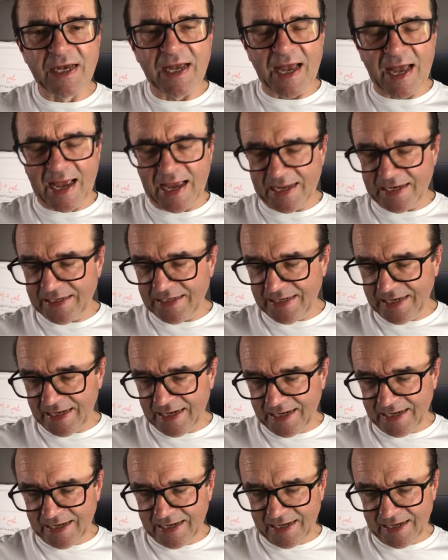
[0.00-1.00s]
And
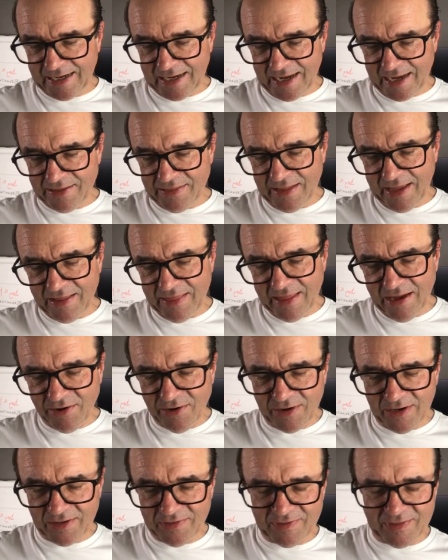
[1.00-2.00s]
then there
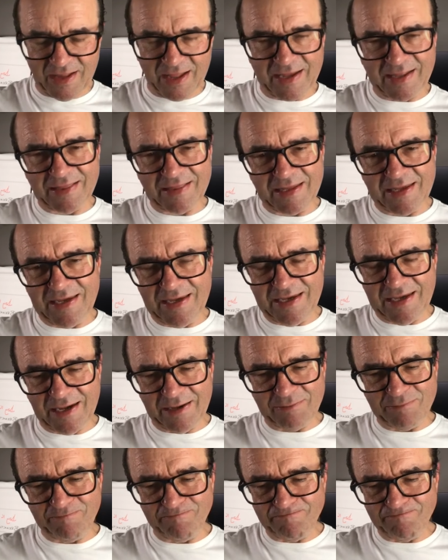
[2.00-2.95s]
are like the,